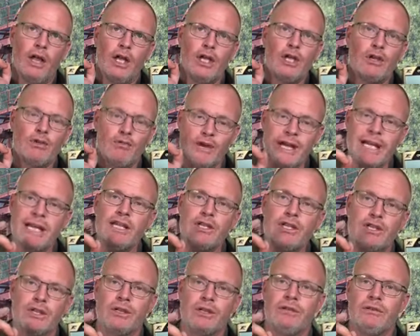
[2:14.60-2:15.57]
you
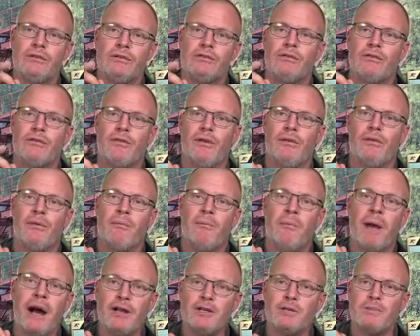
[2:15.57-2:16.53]
really shouldn't,
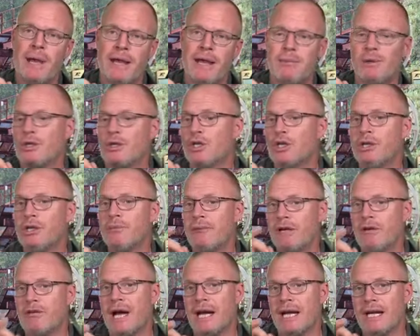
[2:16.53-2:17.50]
most people shouldn't
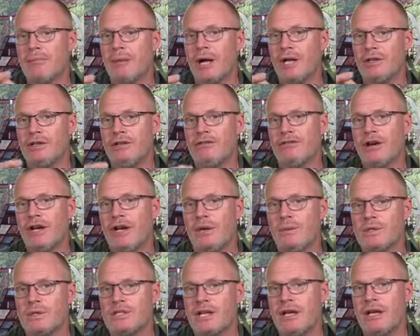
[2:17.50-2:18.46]
be running
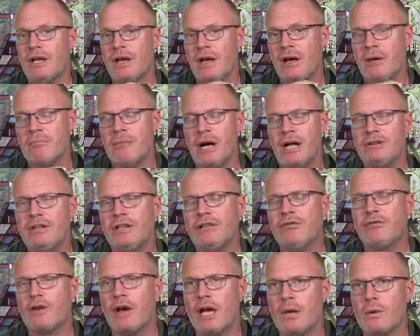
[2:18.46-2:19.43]
multi-frequency.
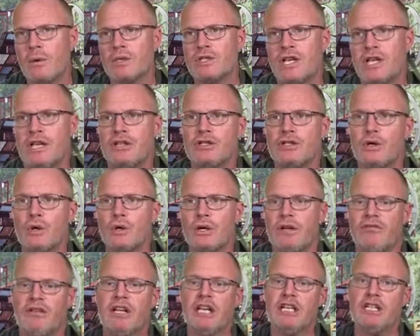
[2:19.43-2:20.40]
Multi-frequency is
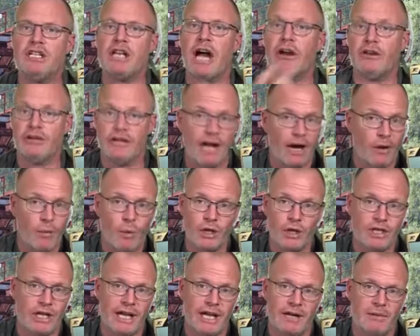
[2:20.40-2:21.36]
good if you don't know
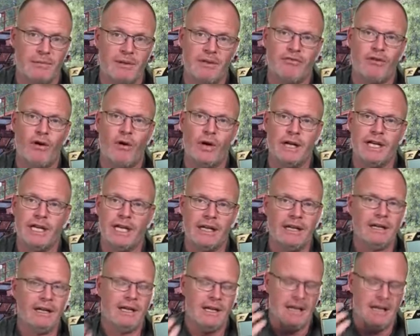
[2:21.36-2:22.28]
what you're going to be finding.